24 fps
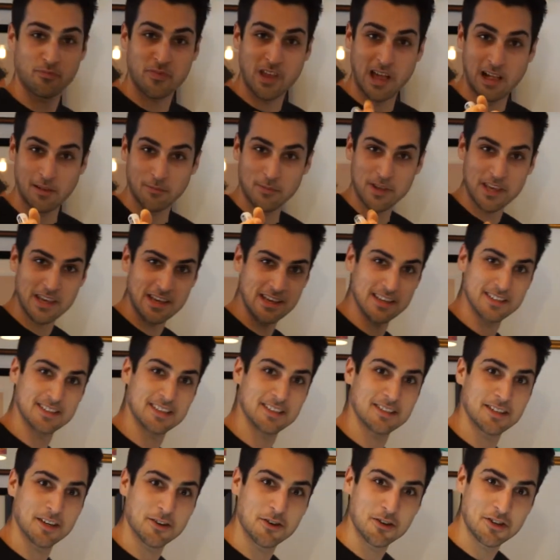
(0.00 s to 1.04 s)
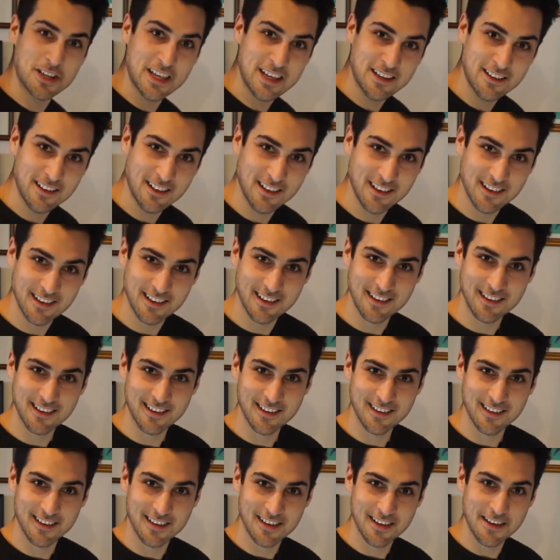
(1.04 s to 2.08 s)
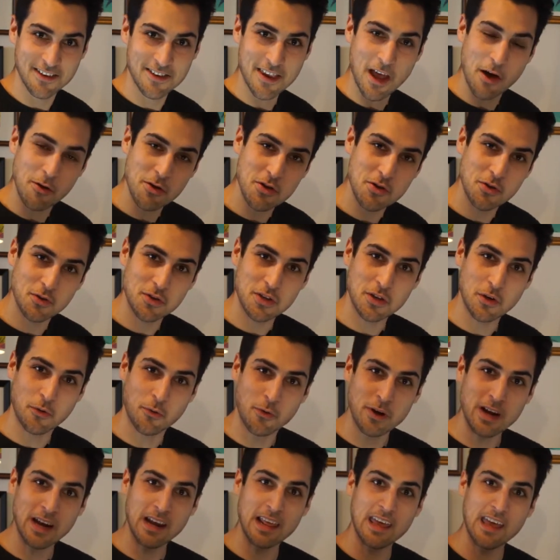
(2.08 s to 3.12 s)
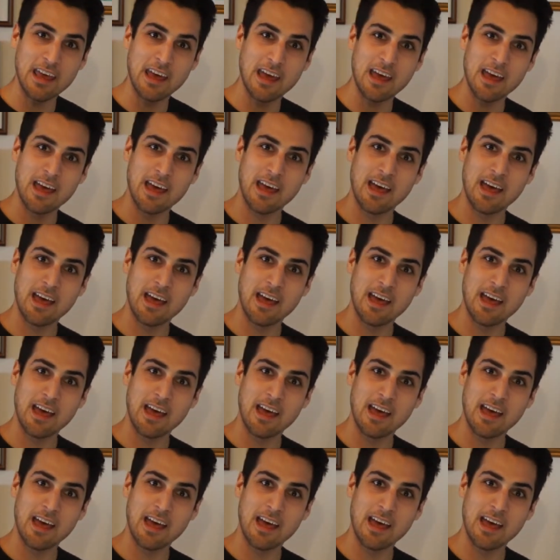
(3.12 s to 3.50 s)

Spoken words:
tell me, is this a good deal? Now you really